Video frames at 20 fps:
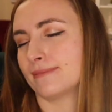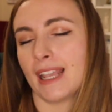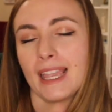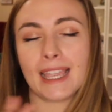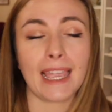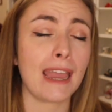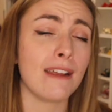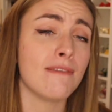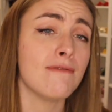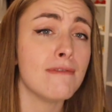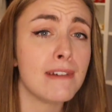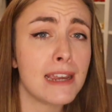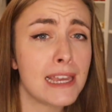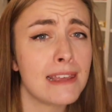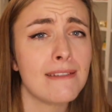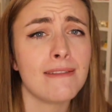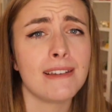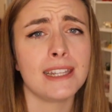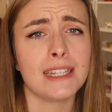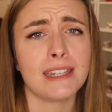Again,
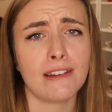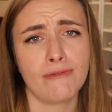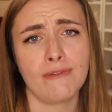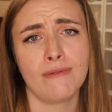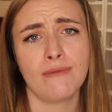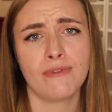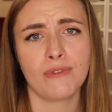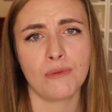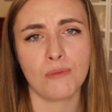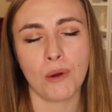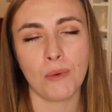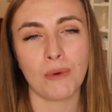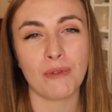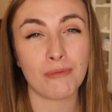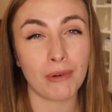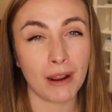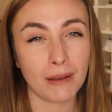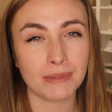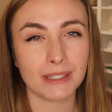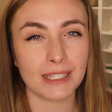really, really different from what
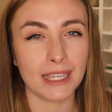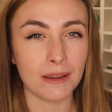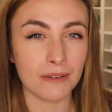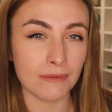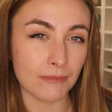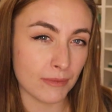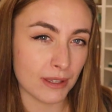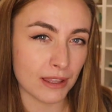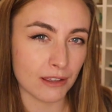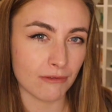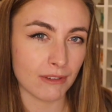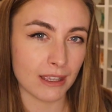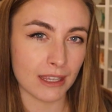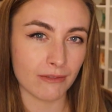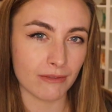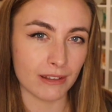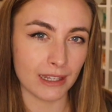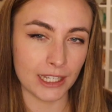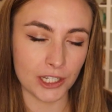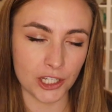we've perhaps seen with
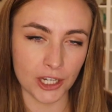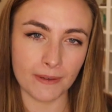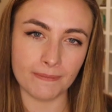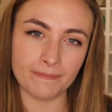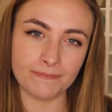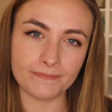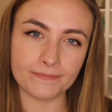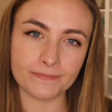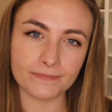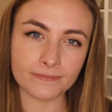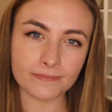Greek religion.